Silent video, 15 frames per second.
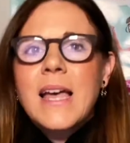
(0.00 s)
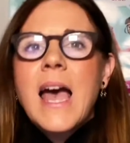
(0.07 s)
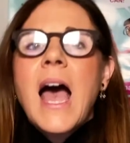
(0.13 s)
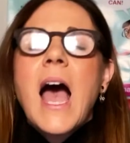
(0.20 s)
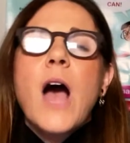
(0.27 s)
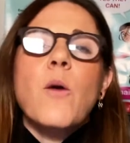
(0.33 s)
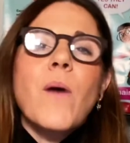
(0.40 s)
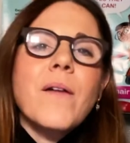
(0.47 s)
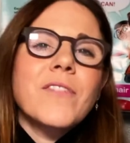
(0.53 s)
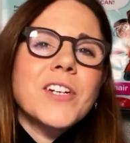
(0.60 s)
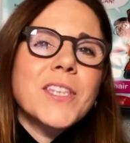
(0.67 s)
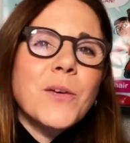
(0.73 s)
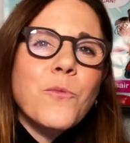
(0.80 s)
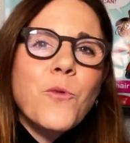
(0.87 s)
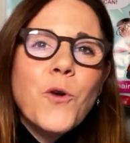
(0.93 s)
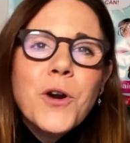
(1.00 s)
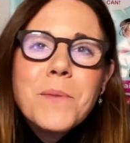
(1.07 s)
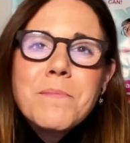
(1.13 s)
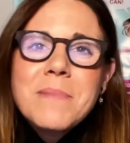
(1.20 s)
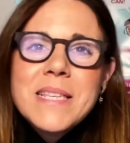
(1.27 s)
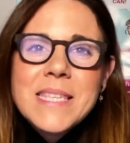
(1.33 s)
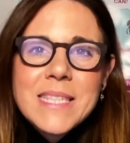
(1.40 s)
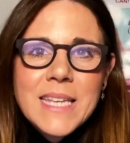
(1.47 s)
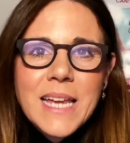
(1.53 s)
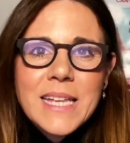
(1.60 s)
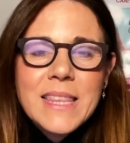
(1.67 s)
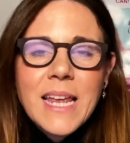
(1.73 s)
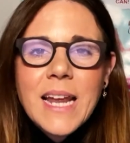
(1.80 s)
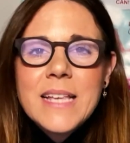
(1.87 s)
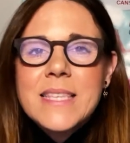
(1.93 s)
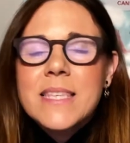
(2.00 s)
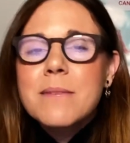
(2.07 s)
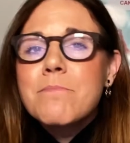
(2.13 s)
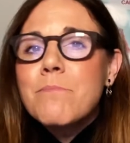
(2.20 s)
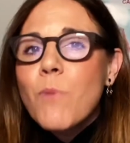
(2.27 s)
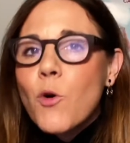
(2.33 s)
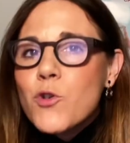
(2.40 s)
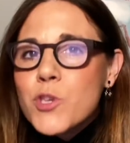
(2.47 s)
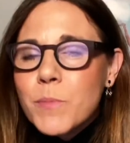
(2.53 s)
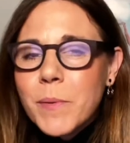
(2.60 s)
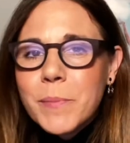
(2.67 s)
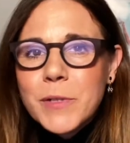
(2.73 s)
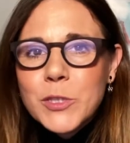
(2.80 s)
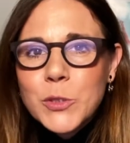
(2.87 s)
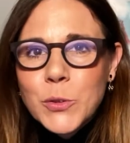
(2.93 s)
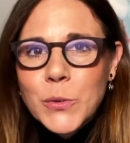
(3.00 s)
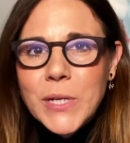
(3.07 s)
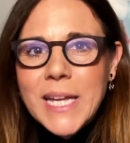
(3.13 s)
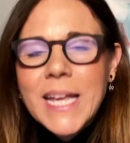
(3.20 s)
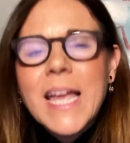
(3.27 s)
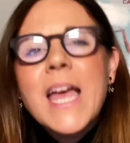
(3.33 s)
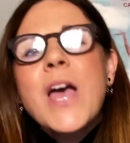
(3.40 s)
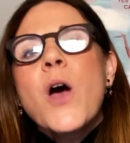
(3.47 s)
However, the one mistake that I see most people doing